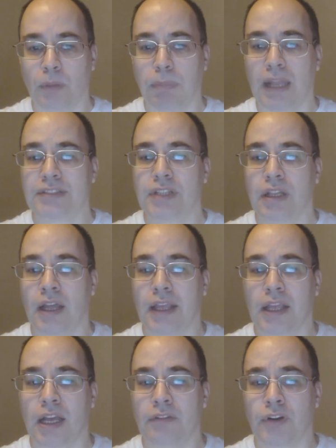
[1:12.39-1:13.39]
or the
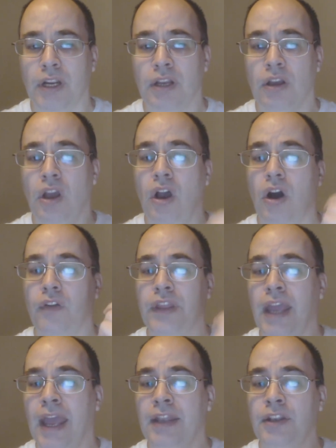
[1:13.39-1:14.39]
plastic-like covering on
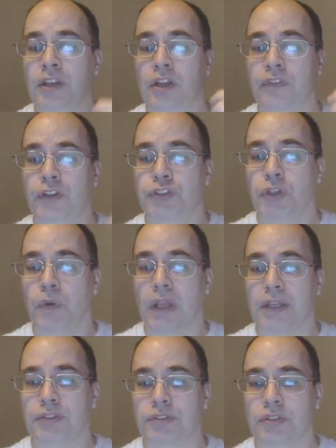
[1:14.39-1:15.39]
the end of the
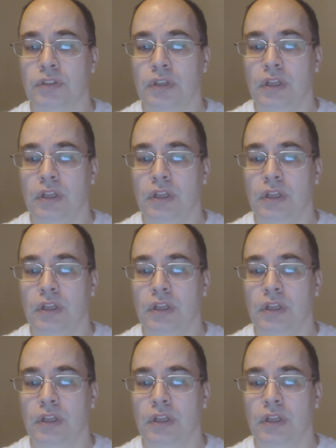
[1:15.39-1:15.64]
shoelace.